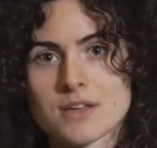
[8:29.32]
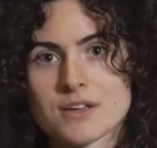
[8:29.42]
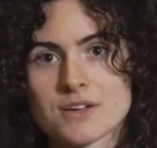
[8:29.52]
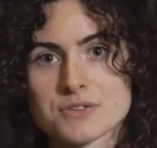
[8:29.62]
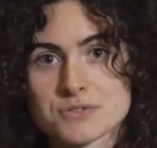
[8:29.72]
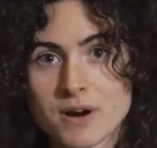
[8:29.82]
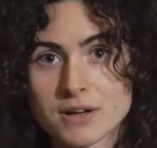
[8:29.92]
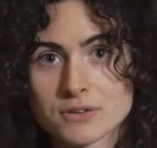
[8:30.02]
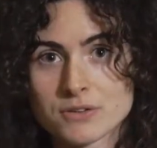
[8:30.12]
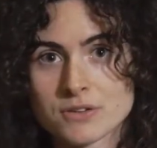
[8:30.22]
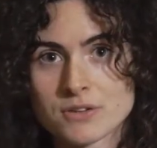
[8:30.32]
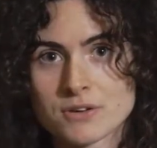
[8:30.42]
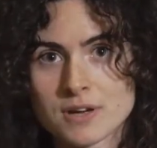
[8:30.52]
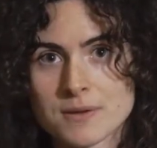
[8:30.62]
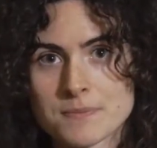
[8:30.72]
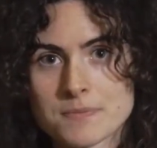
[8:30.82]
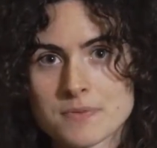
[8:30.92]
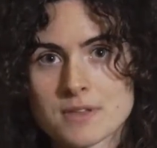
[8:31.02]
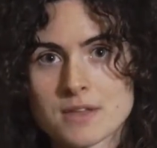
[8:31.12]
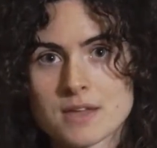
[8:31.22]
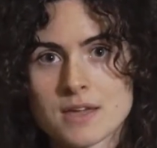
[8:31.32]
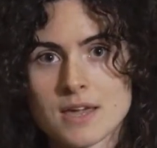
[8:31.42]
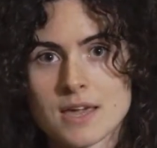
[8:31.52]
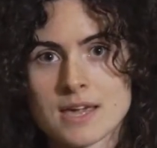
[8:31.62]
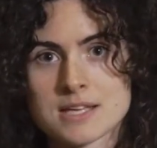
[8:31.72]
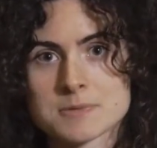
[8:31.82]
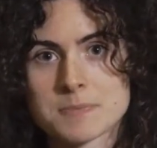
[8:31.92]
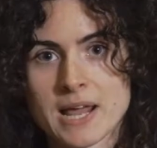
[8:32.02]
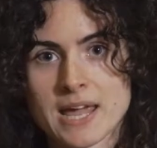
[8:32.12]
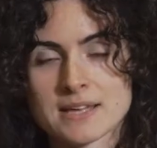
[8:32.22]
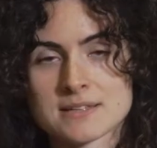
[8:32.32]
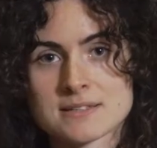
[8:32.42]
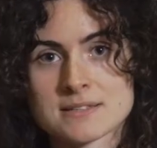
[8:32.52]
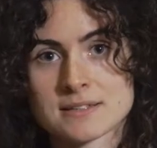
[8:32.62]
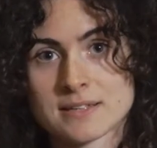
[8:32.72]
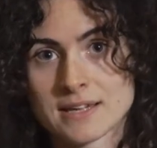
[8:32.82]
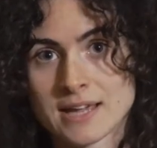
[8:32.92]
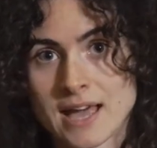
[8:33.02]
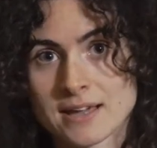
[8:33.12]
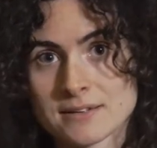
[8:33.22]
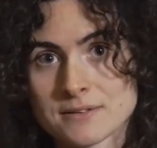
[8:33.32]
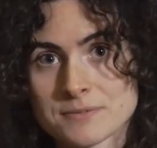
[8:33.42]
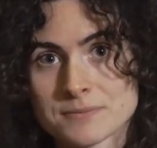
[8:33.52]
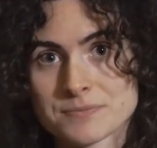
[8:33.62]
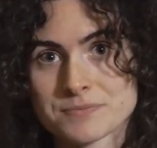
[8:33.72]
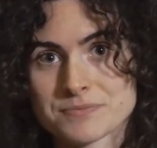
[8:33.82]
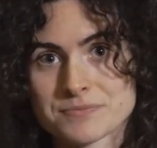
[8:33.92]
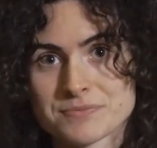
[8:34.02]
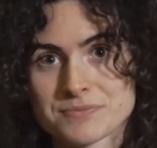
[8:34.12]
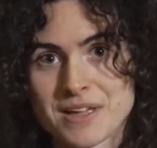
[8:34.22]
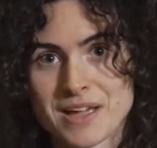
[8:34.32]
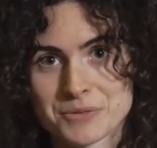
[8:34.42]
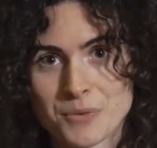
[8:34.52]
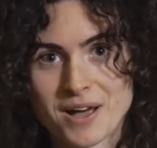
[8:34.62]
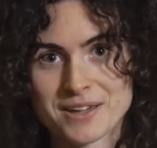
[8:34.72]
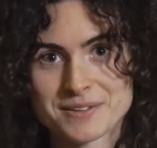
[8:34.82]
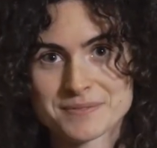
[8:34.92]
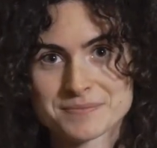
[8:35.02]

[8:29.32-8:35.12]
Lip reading: Constructor theory explains that they can and why.